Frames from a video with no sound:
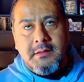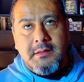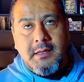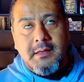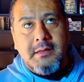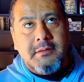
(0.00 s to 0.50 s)

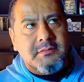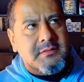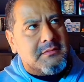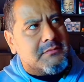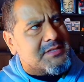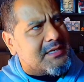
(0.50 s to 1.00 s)

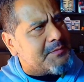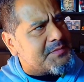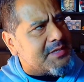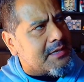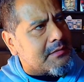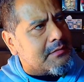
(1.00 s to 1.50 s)

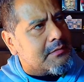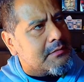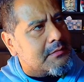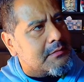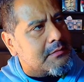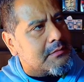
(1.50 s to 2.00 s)
IPSEC?
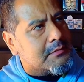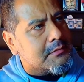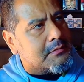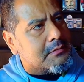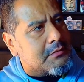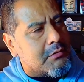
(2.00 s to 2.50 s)

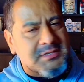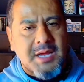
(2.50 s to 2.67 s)
Or